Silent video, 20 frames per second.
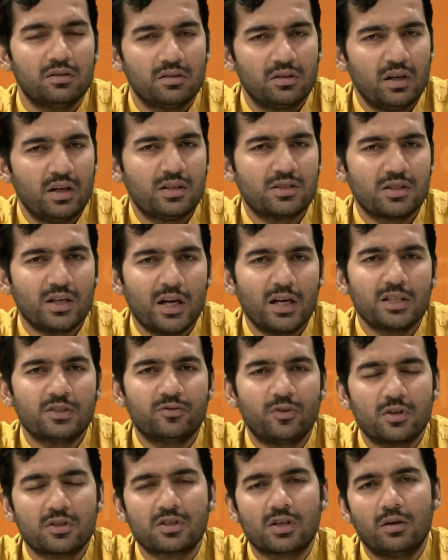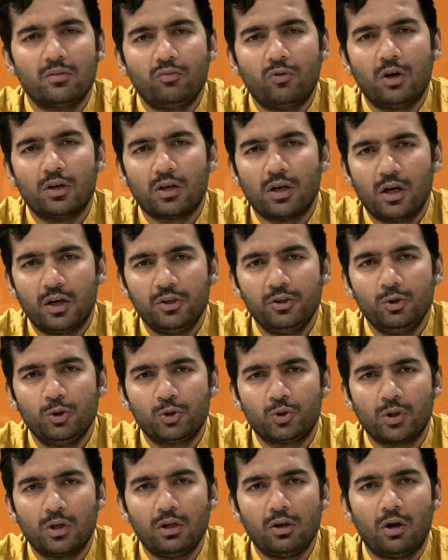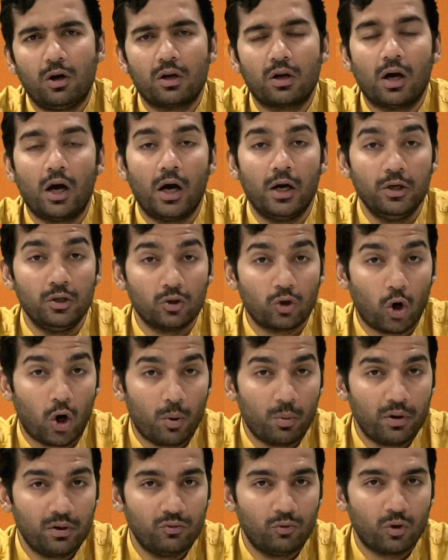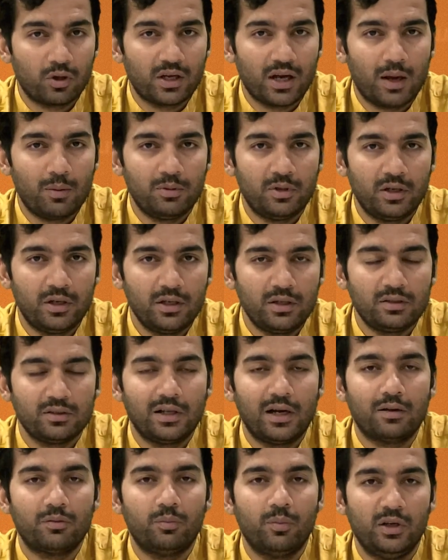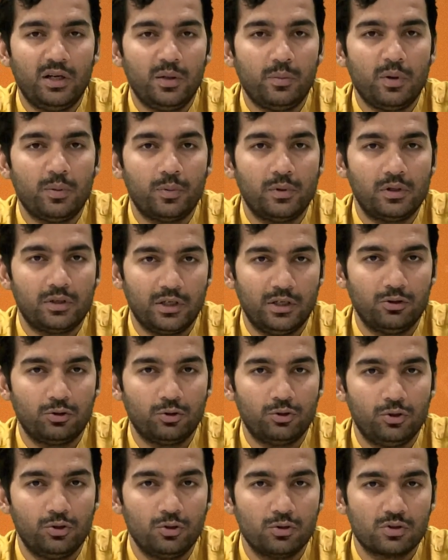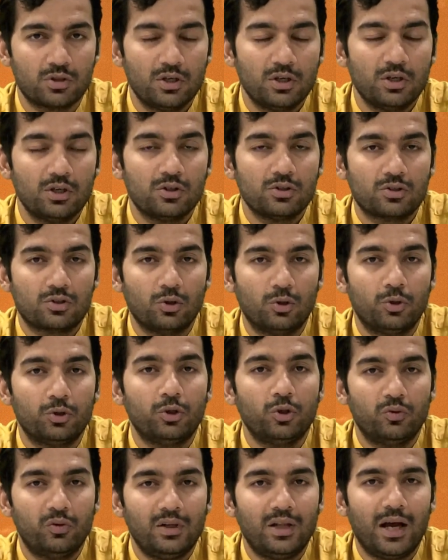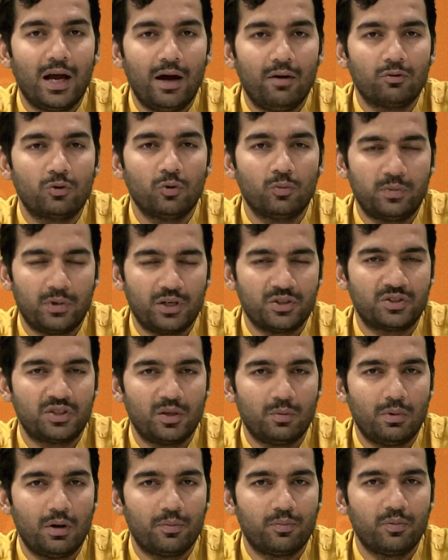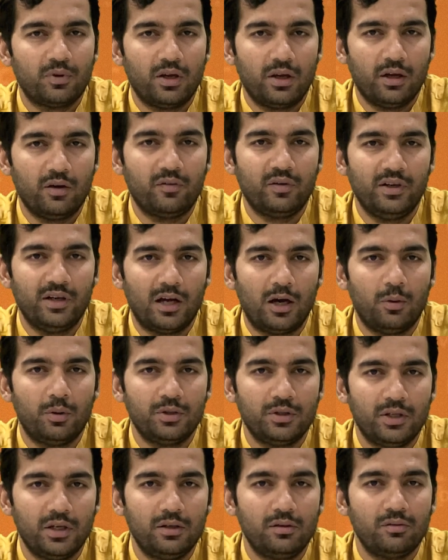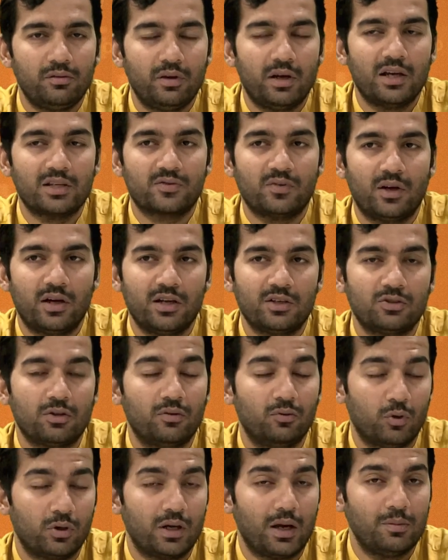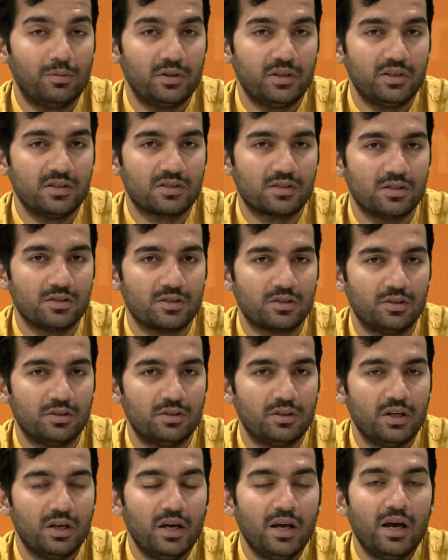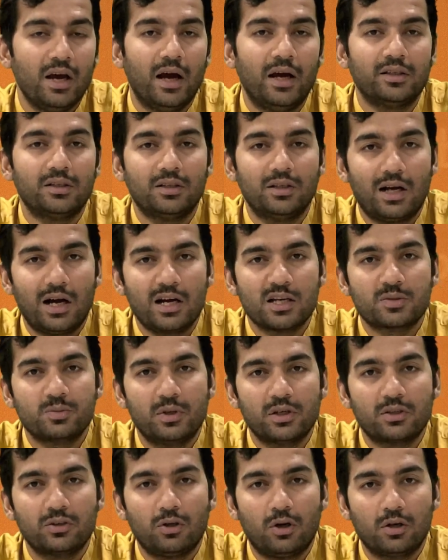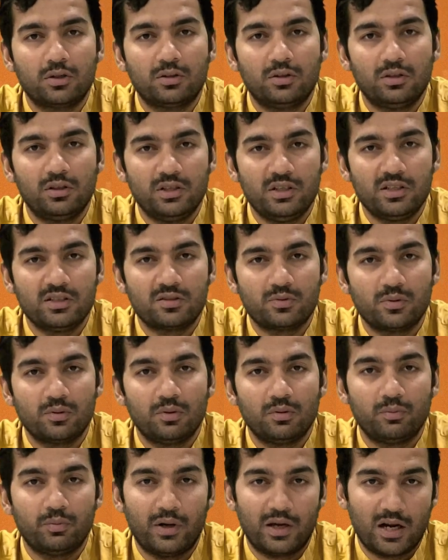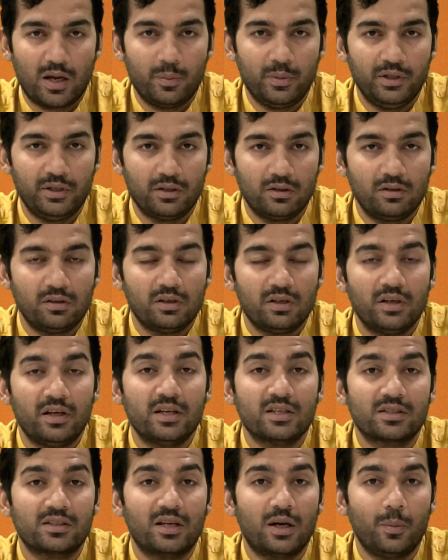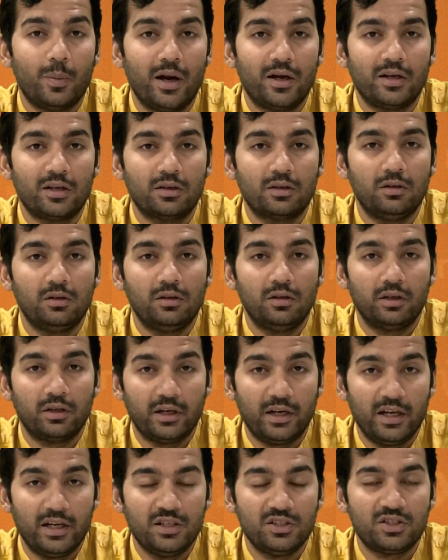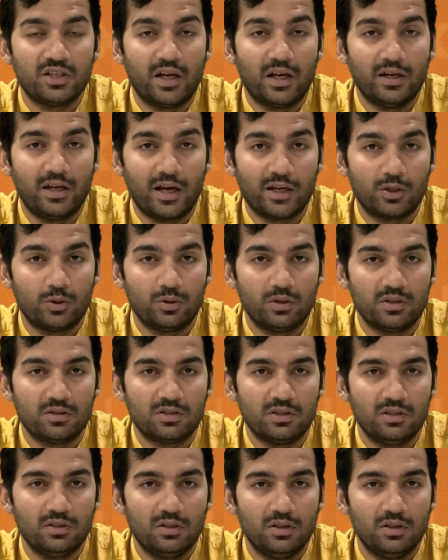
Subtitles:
It stands for somewhat unusual or uncommon vocabulary that many people tend to use. So you will have to brush them up every now and then as far as your vocabulary is concerned. And the last but not the least parameter is grammatical range and accuracy.